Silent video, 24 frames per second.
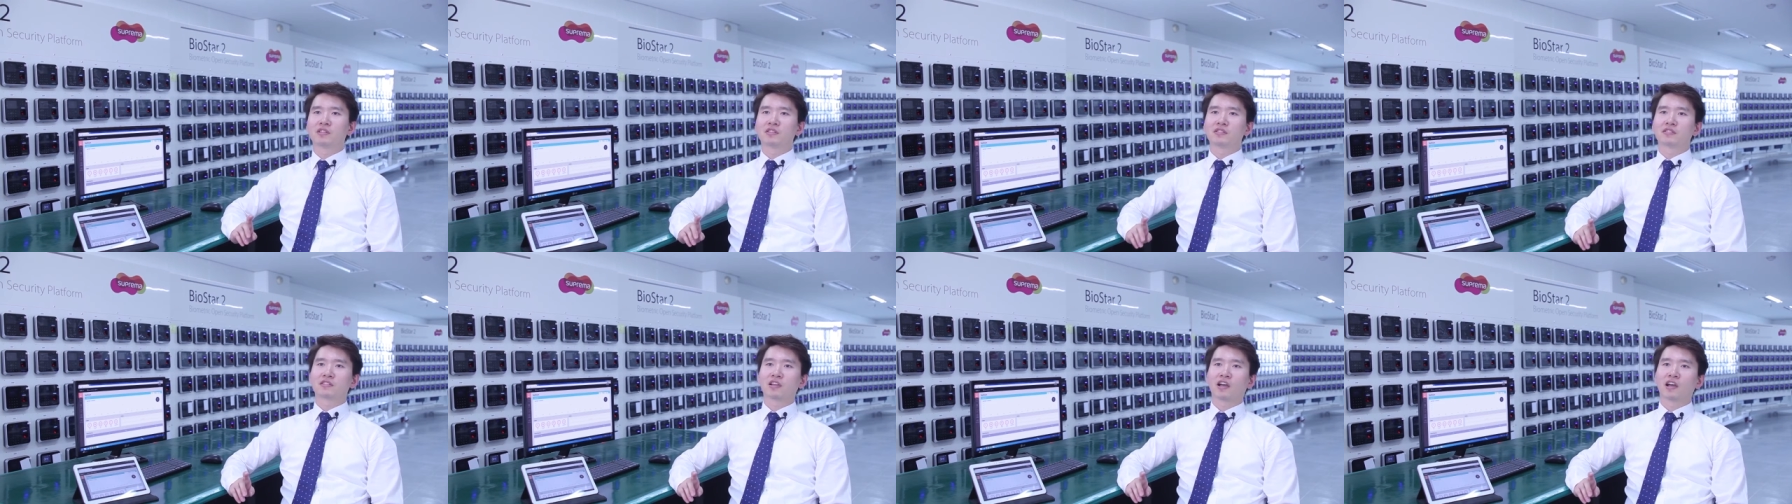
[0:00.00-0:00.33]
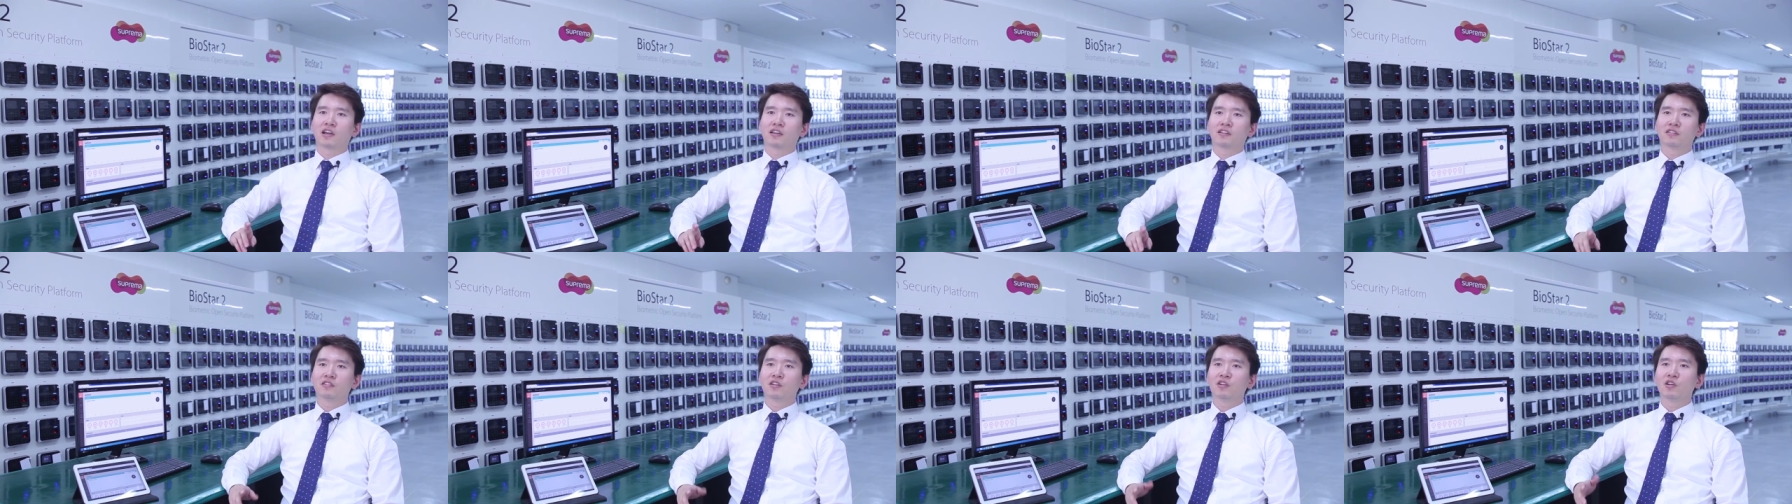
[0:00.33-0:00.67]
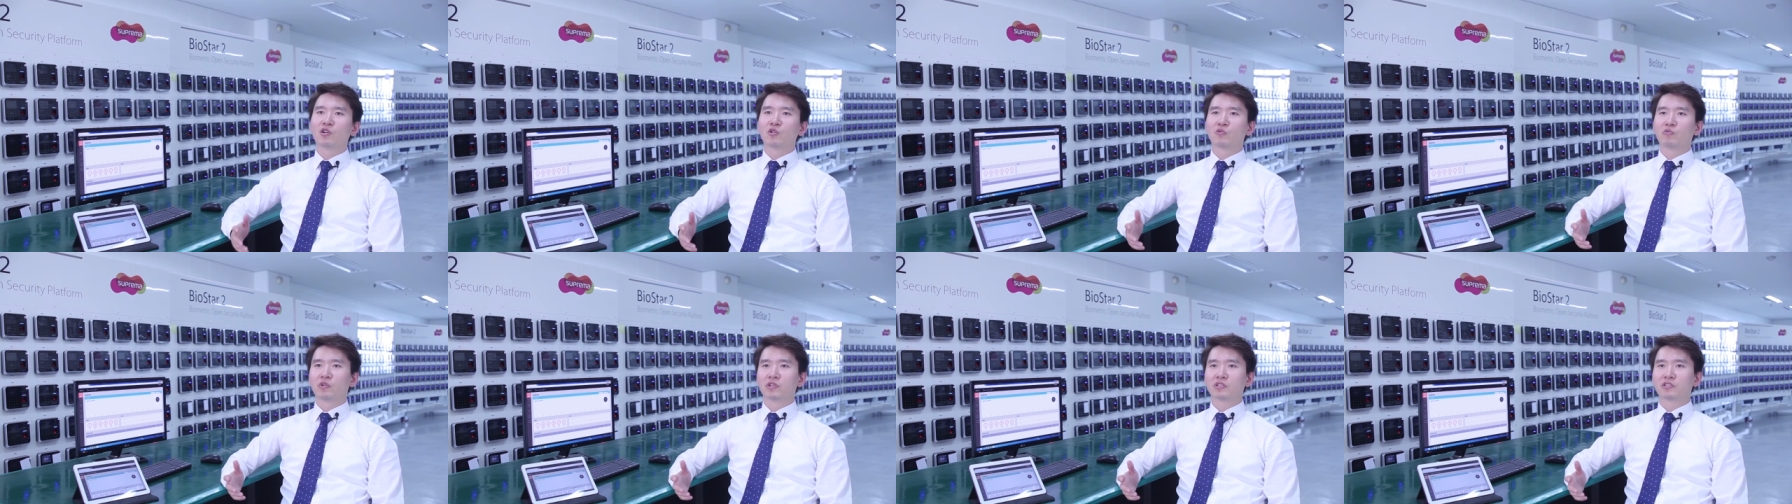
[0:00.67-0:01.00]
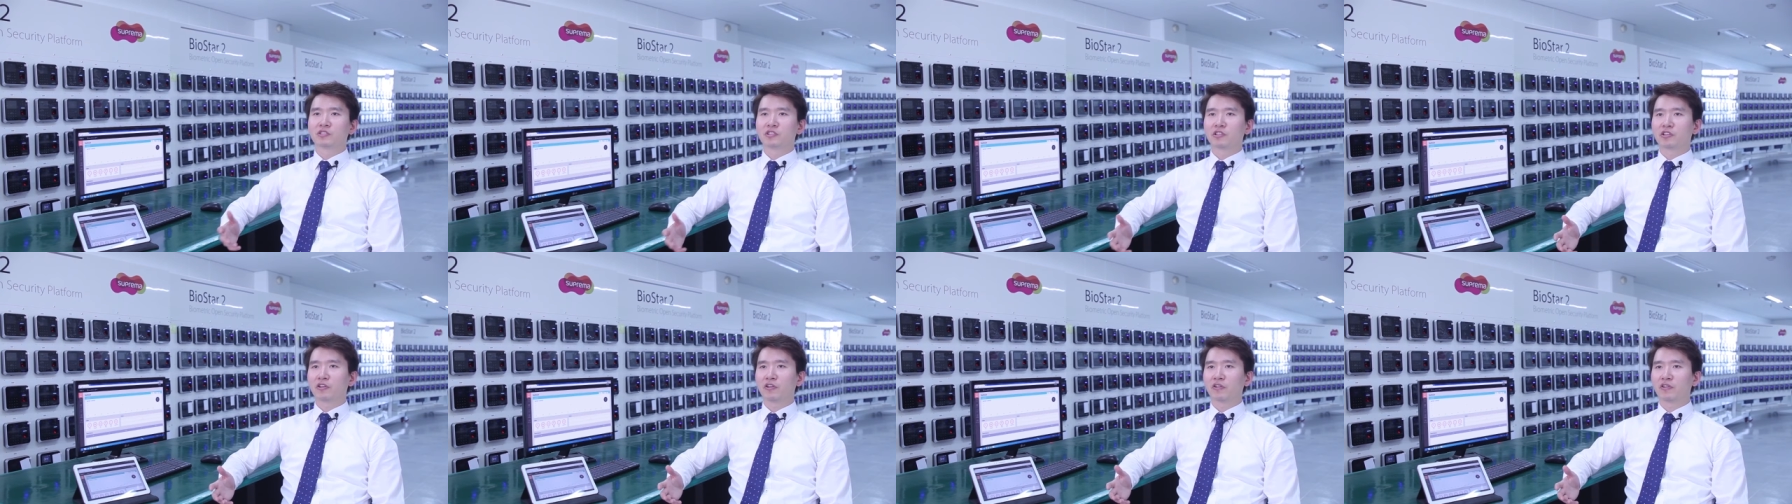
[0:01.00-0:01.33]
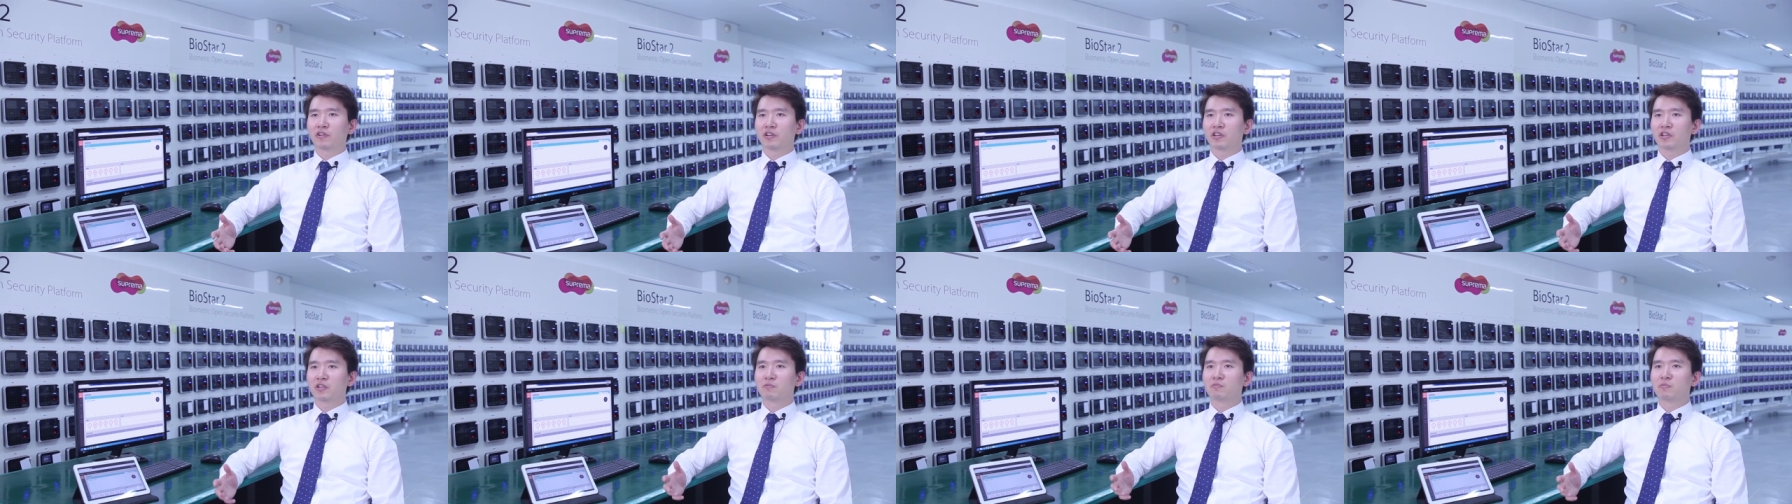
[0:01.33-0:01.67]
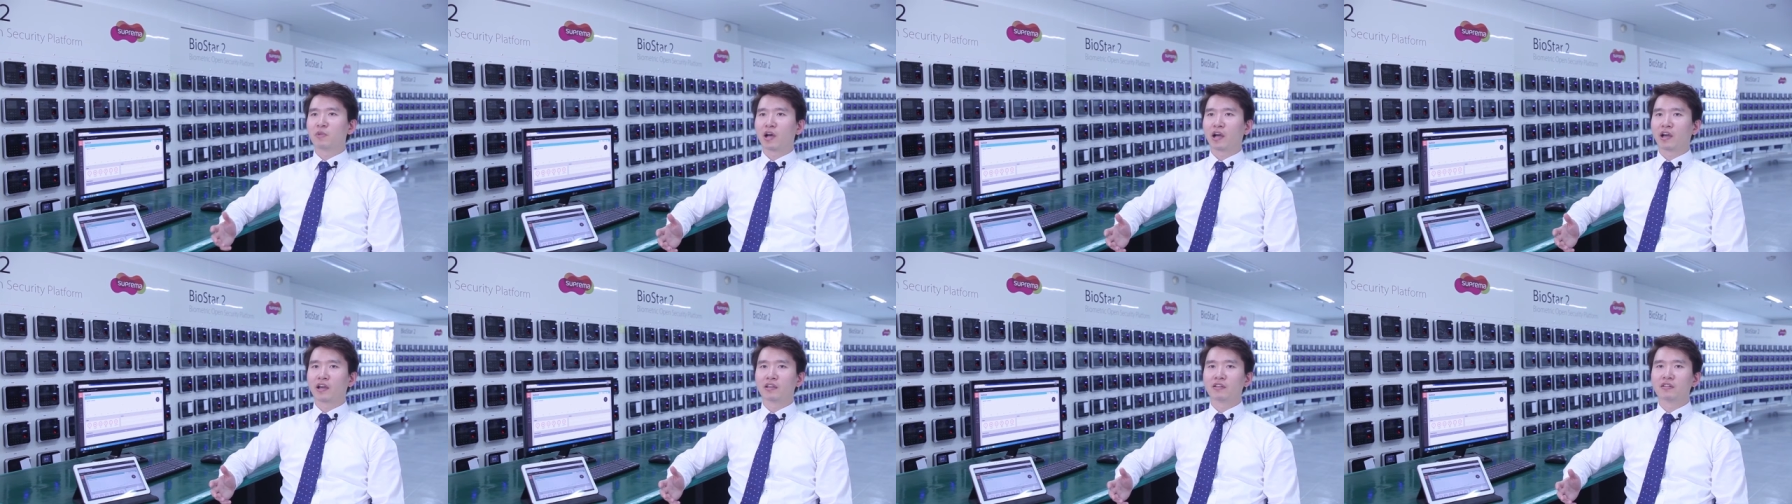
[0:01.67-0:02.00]
designed with security in
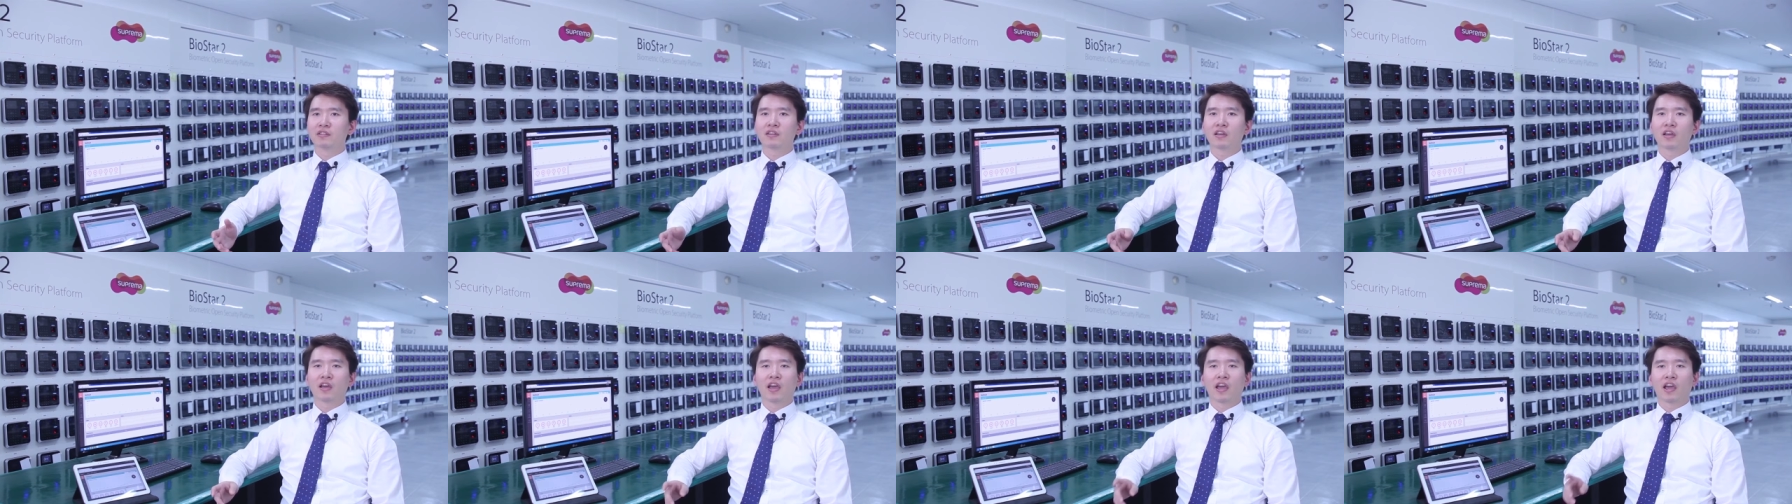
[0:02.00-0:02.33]
mind